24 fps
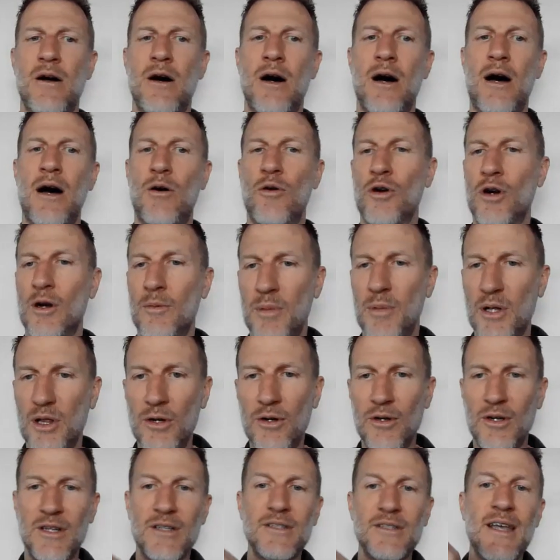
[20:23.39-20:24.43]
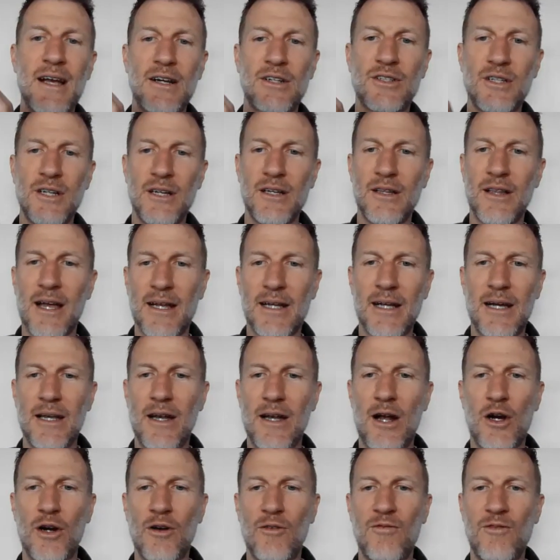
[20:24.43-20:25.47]
Or a balloon is actually like
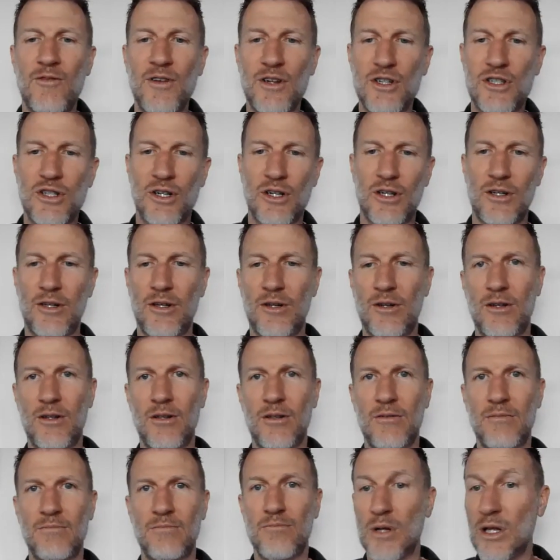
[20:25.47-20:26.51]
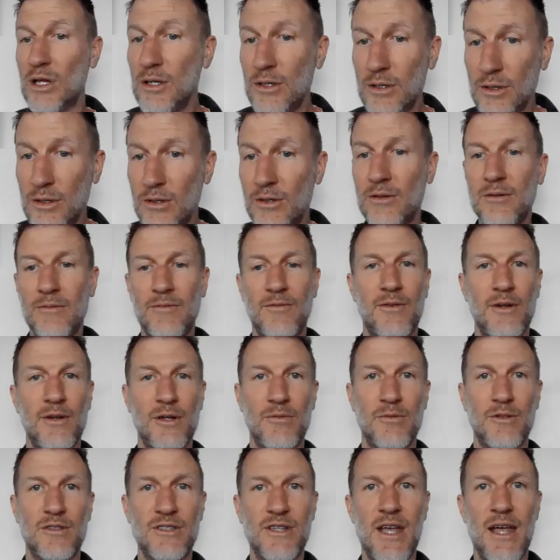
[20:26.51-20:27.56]
an artificial balloon
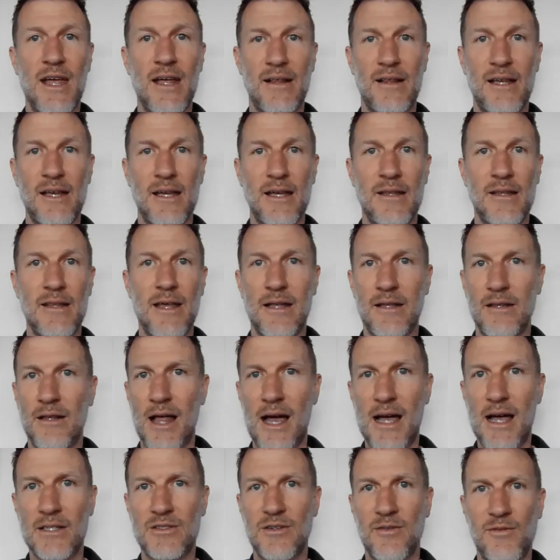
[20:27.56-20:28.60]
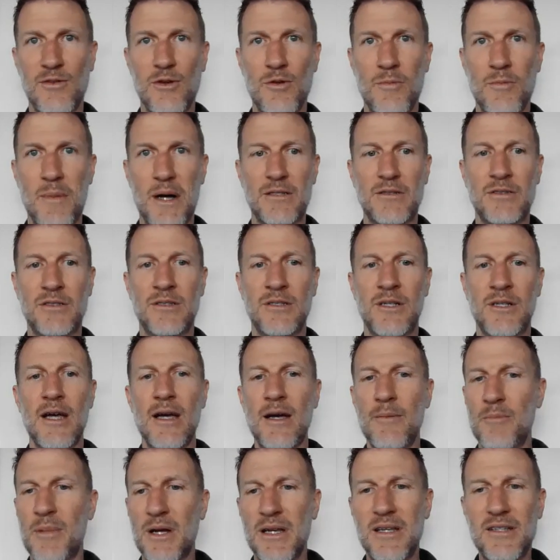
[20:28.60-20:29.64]
filled with saline that lasts a few months,
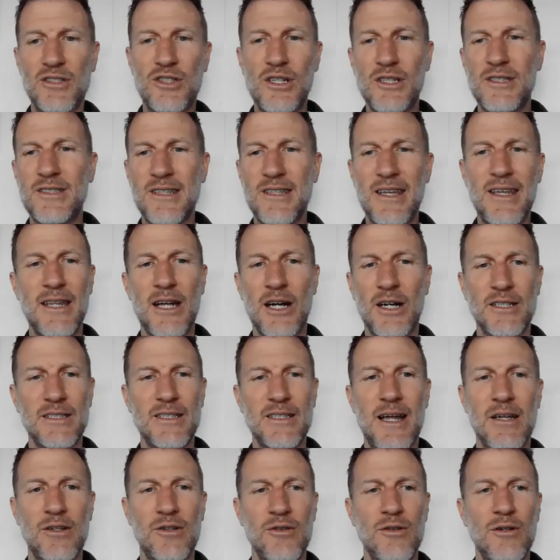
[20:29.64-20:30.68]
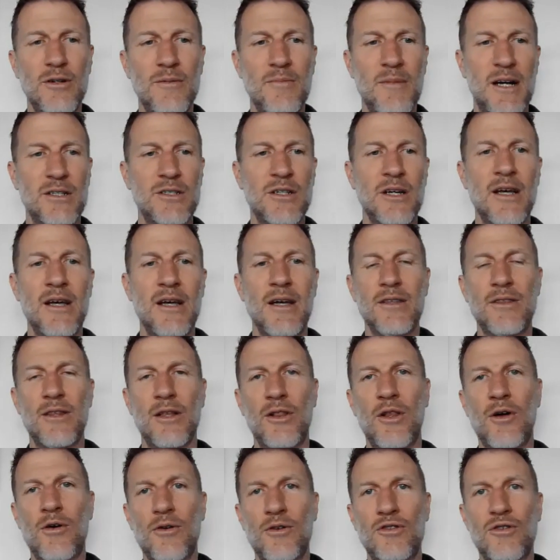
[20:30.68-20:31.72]
but it's just sitting there. It's not doing much. The
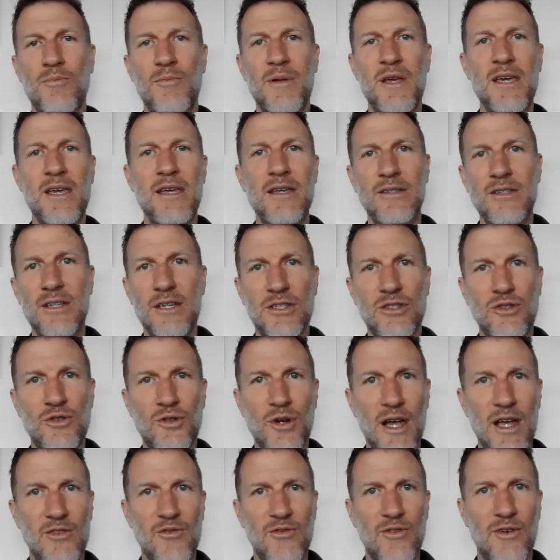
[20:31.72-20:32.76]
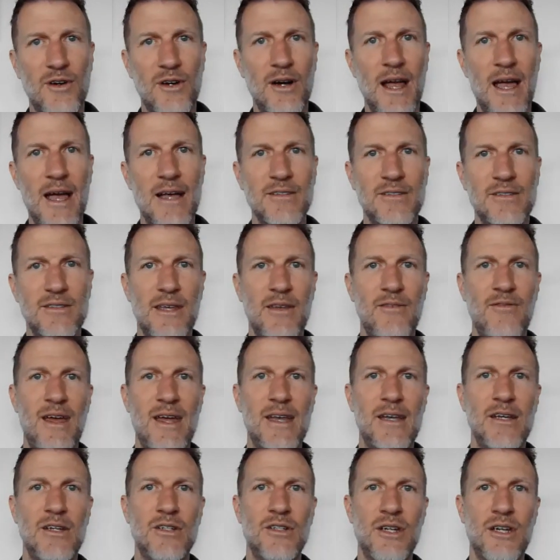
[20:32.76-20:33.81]
lower trapezius transfer has
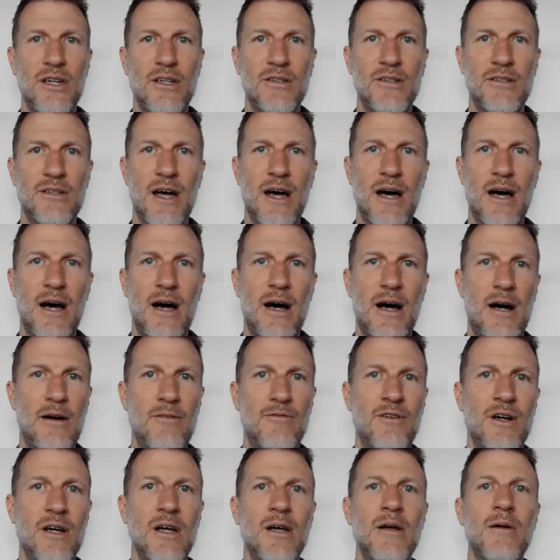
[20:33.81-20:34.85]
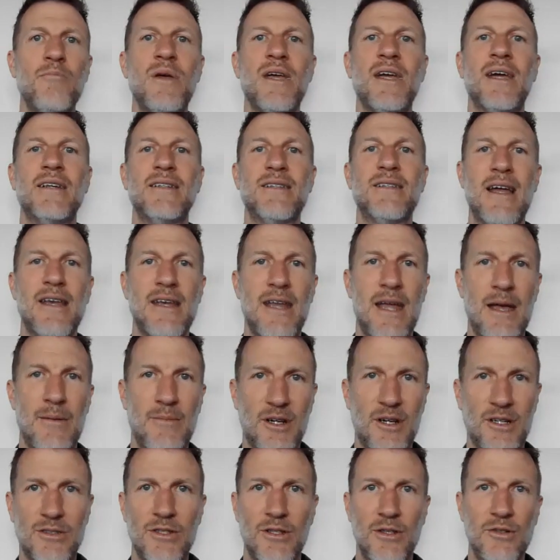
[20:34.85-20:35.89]
advantages of being a
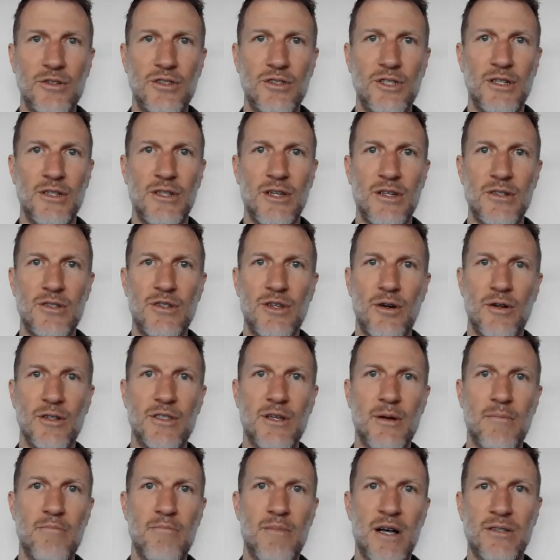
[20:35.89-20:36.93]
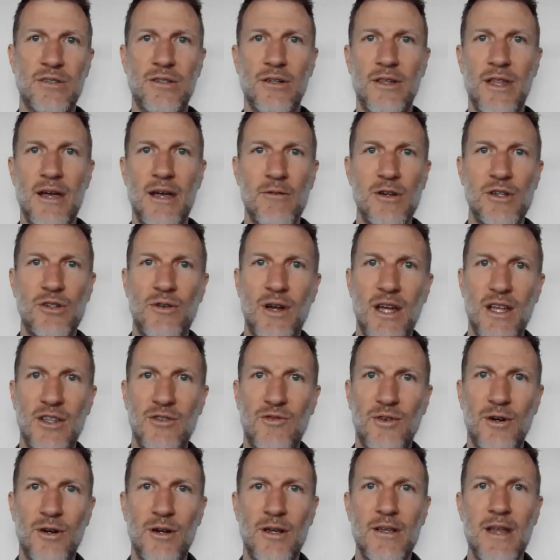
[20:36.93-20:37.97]
dynamic solution. And so it's a muscle that we
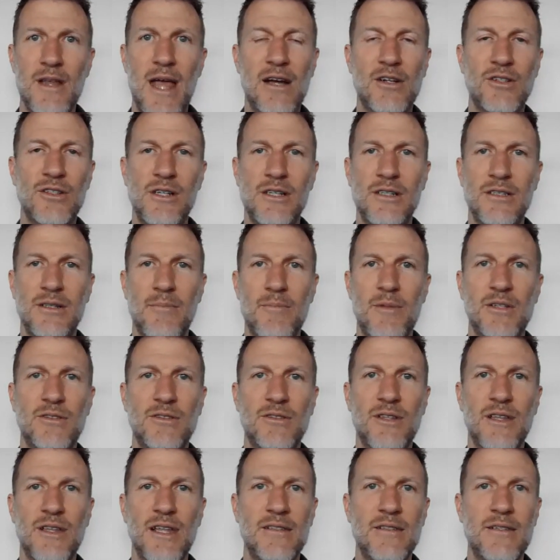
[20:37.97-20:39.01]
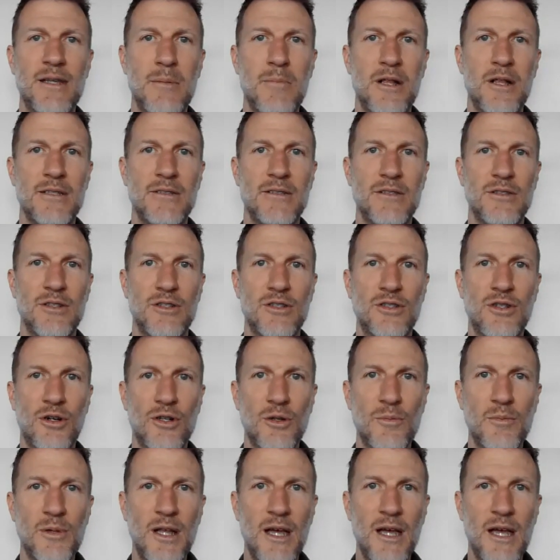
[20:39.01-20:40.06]
transfer. It actually is a muscle that stabilizes the
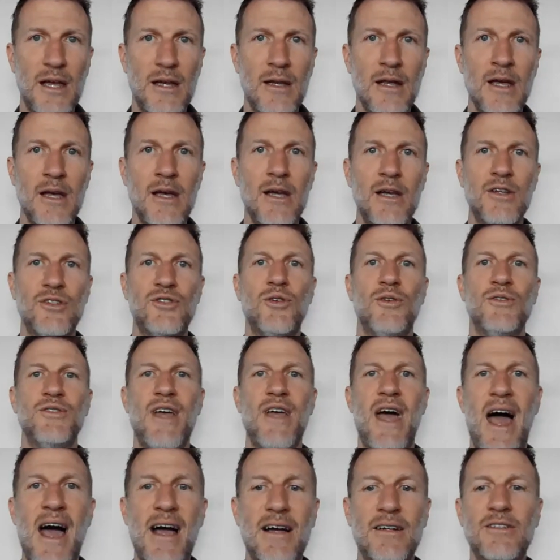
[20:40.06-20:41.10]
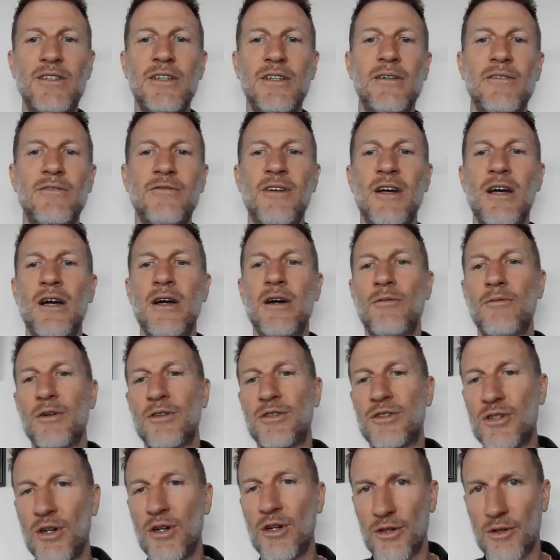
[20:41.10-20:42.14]
shoulder blade. So it's active
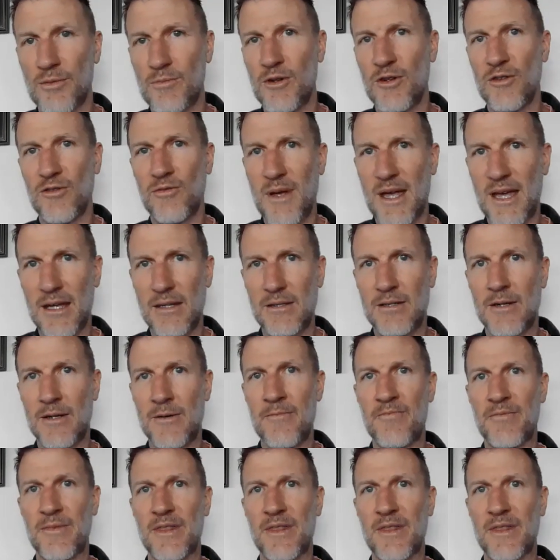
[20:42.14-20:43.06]
with shoulder movement.